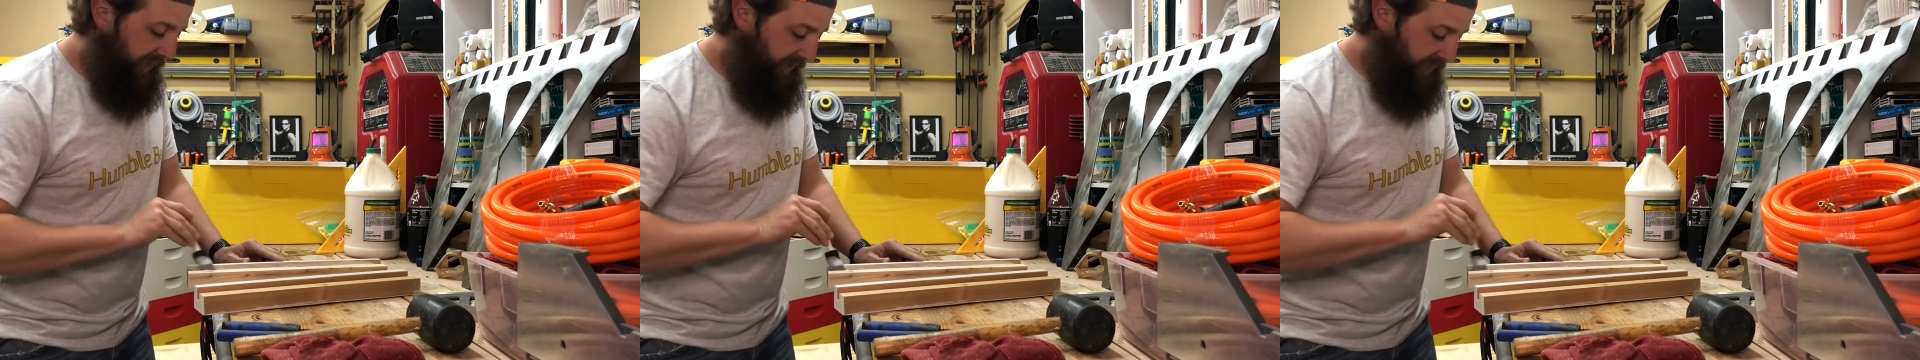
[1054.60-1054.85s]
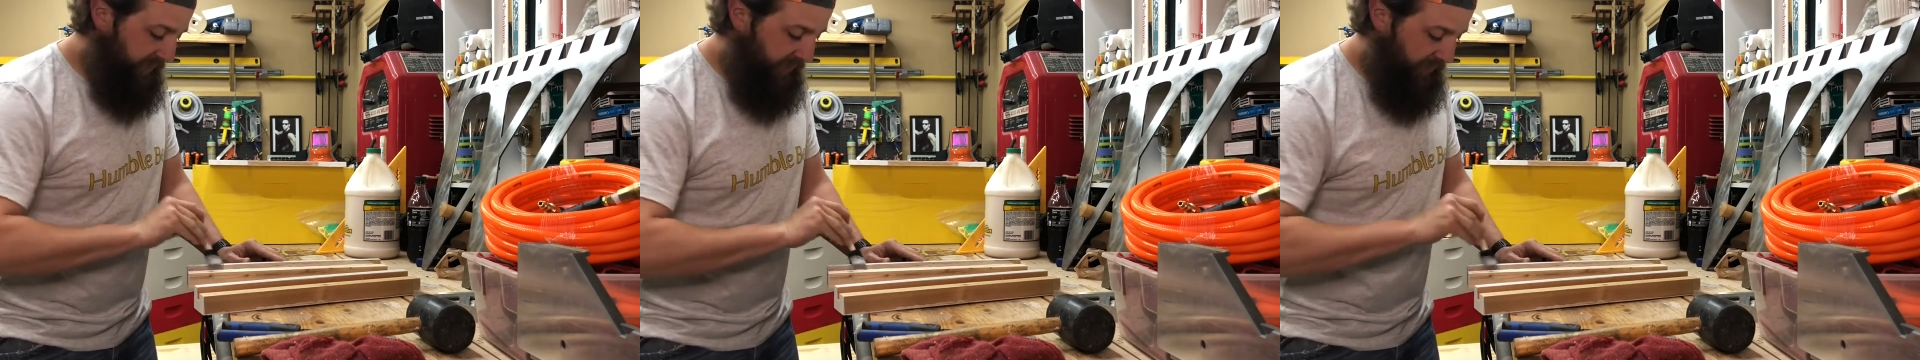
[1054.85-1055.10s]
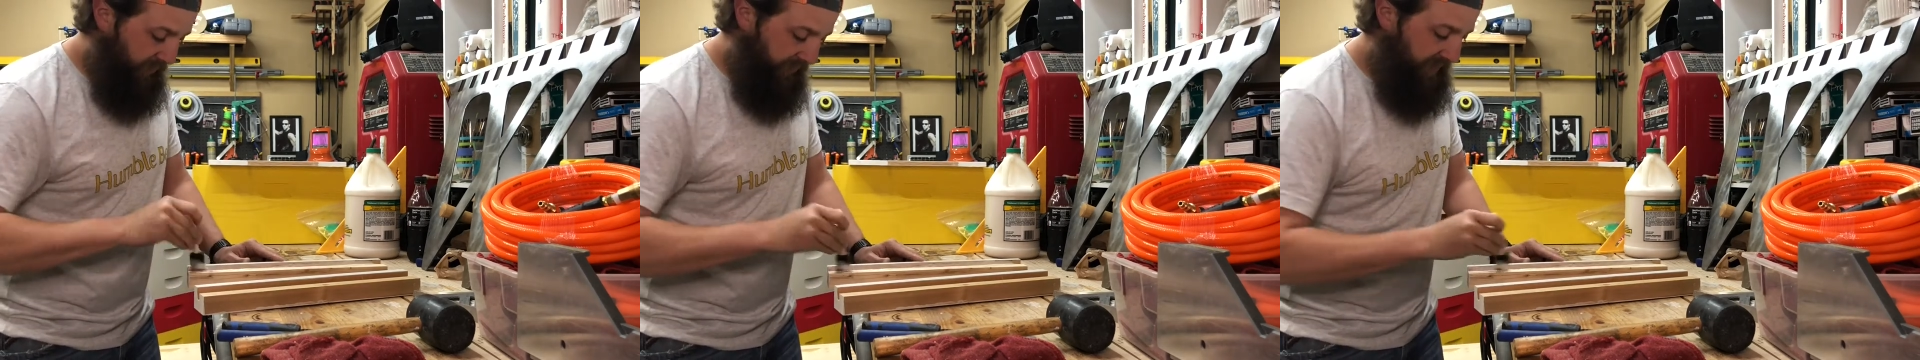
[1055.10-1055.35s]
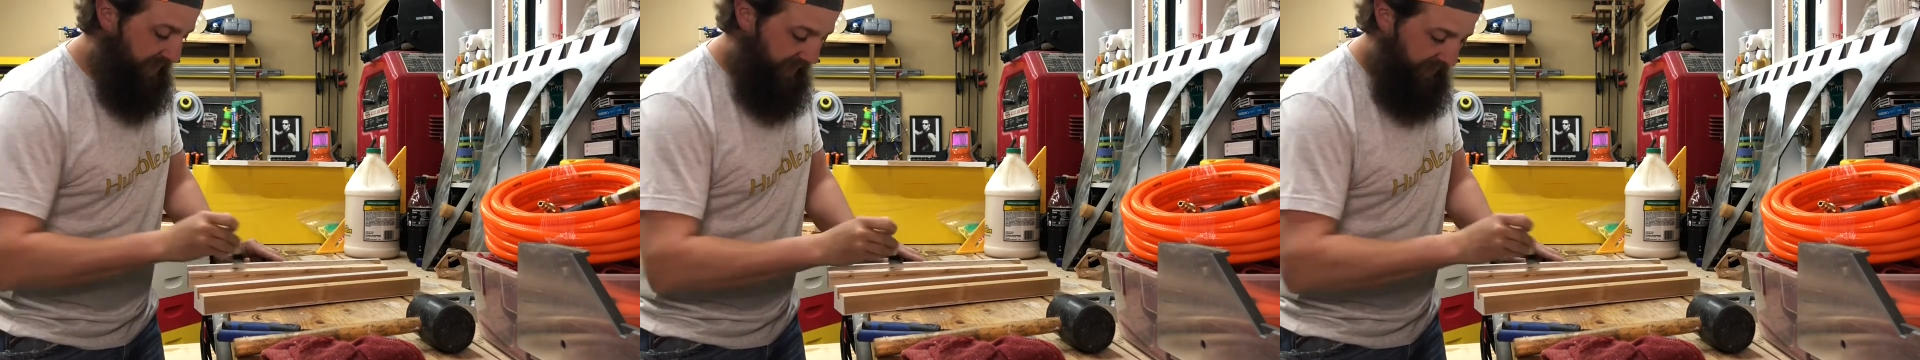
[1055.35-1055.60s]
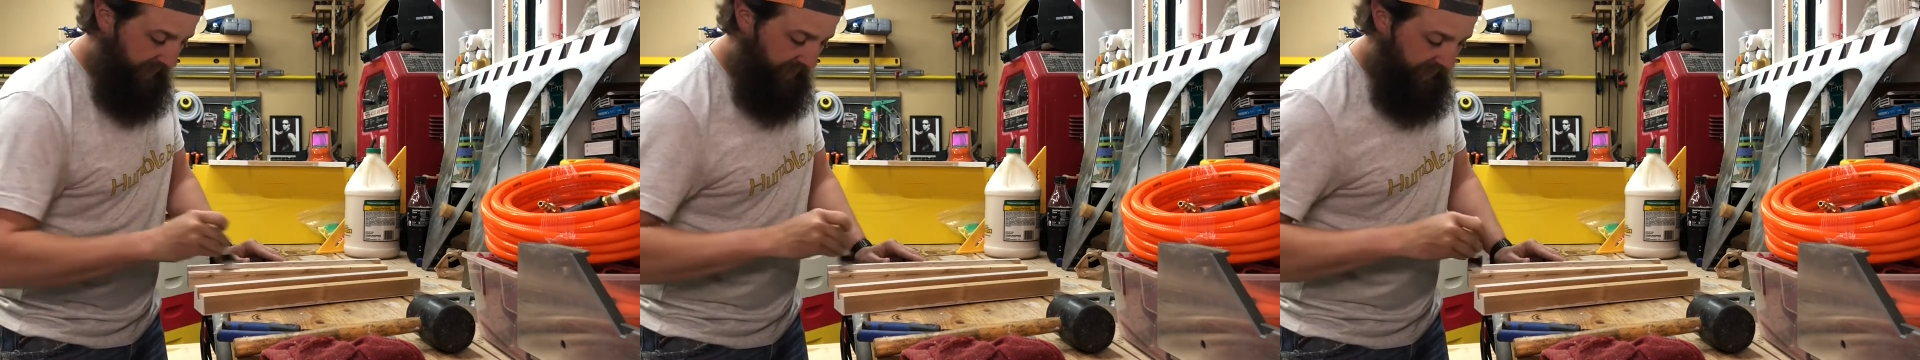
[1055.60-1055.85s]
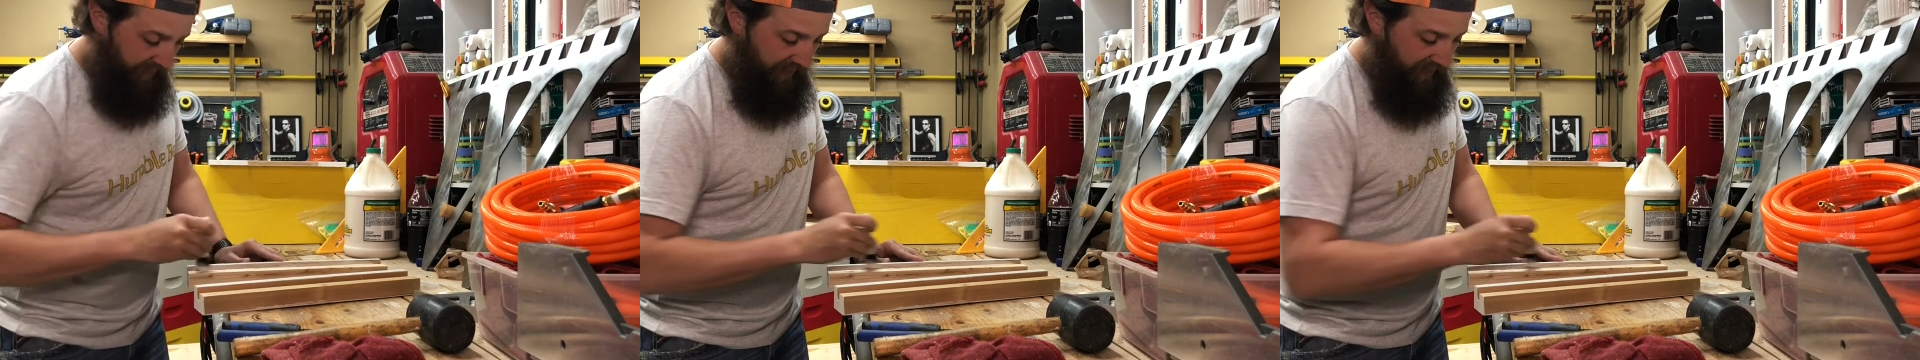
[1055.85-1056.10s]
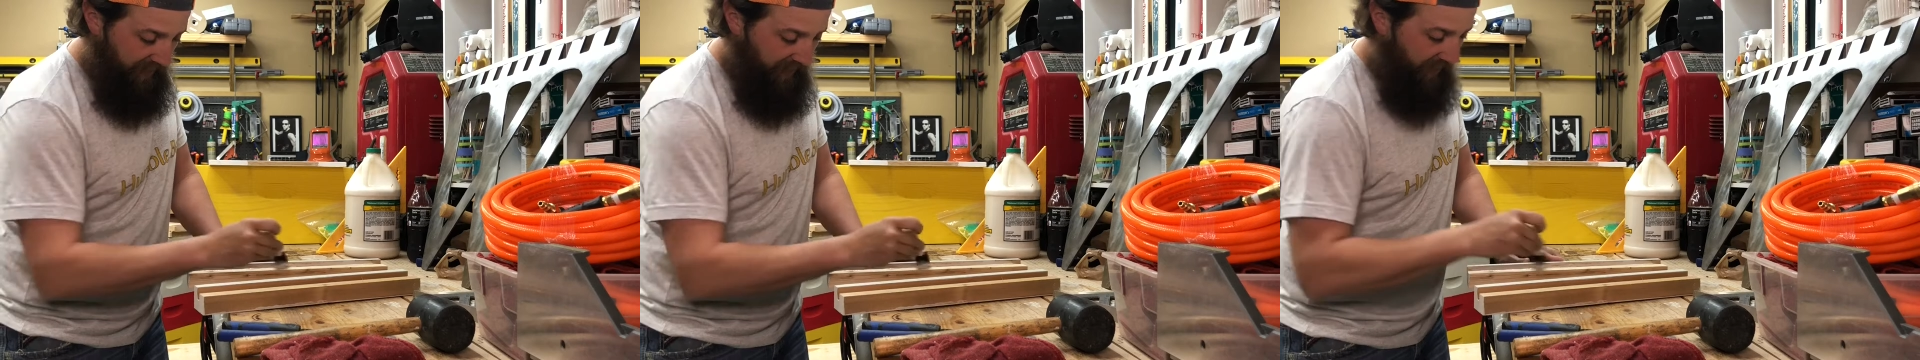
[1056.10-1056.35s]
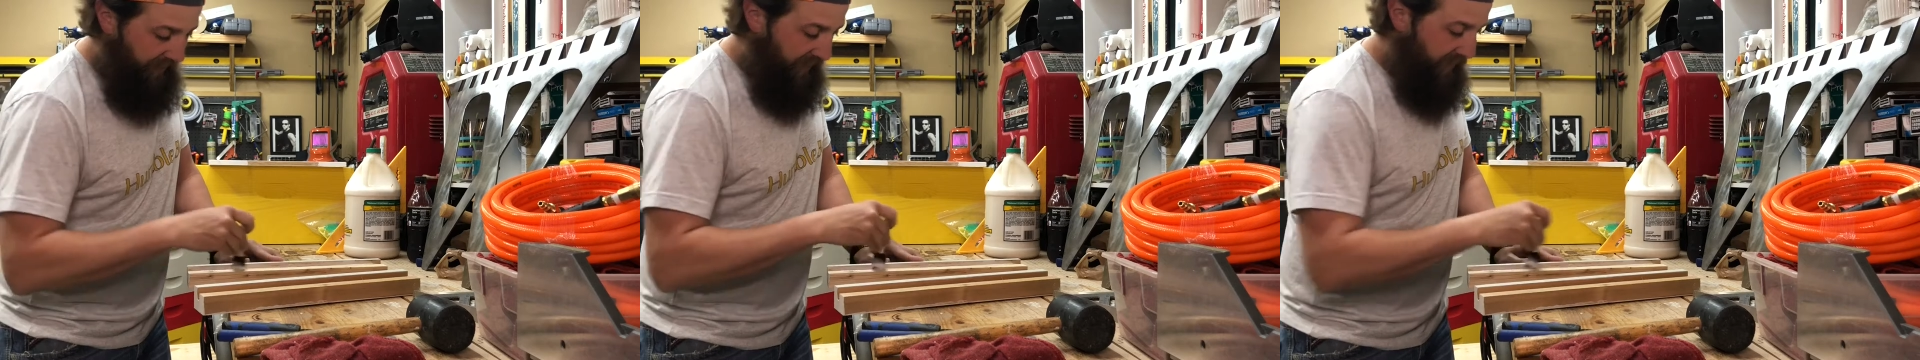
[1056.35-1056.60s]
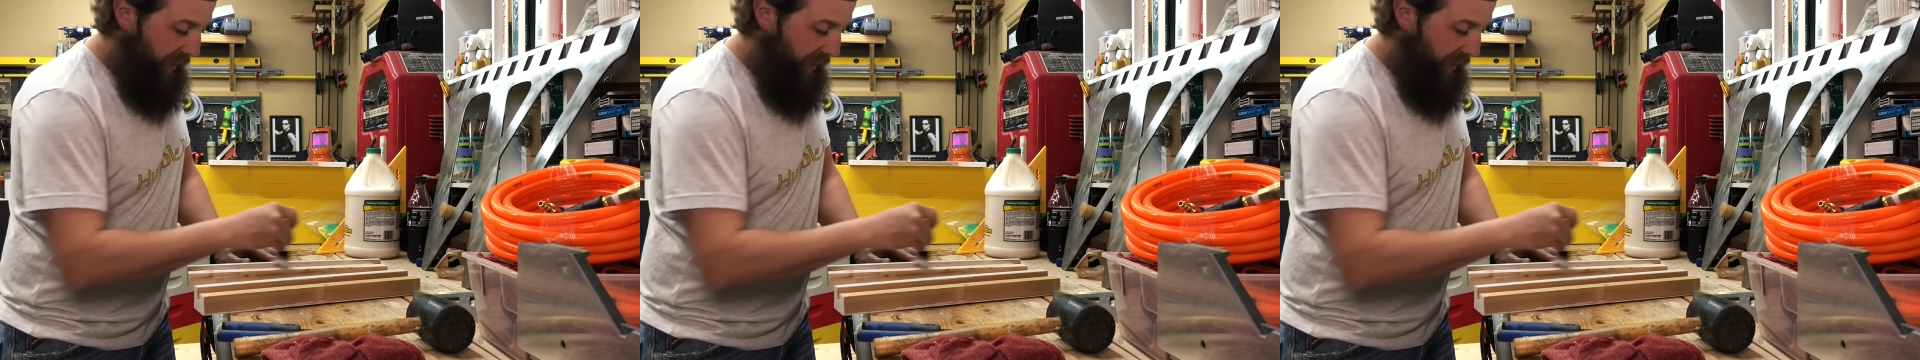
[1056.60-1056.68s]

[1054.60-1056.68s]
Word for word: or some sort of sealer on the